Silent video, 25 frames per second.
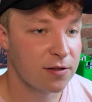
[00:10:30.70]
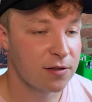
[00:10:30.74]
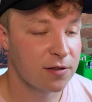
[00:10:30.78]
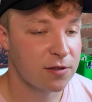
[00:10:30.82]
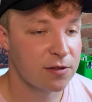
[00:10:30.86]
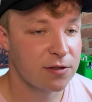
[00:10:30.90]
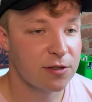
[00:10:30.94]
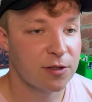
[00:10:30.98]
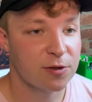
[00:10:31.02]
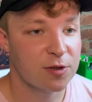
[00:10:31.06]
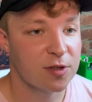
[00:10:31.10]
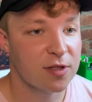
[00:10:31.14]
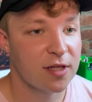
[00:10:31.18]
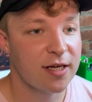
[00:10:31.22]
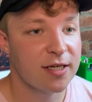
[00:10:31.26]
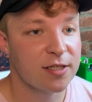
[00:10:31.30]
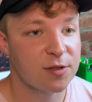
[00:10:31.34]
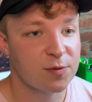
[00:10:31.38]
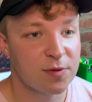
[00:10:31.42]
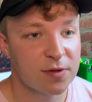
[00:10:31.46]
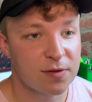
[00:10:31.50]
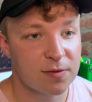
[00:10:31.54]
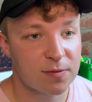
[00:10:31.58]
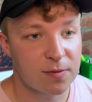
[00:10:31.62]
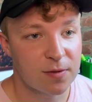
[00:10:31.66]
socialize
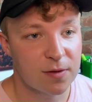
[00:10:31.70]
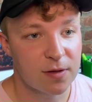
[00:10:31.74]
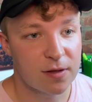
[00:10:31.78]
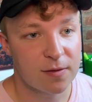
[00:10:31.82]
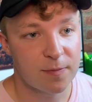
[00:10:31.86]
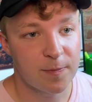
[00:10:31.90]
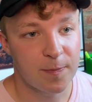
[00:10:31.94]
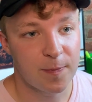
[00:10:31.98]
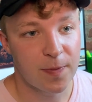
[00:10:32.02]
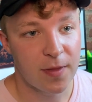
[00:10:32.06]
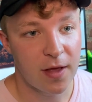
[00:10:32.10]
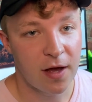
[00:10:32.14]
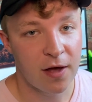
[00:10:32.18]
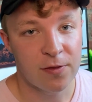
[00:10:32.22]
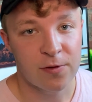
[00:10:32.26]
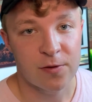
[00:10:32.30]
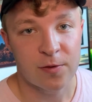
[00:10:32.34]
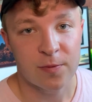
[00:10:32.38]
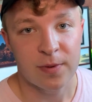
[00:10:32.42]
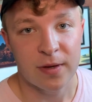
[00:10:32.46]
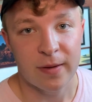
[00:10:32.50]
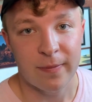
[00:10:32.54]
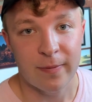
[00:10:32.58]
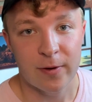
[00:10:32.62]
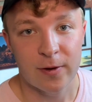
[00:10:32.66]
with other
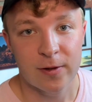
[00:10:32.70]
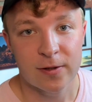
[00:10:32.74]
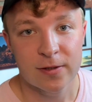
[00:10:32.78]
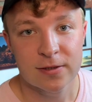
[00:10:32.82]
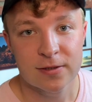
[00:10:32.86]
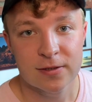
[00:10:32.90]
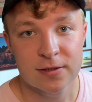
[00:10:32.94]
people.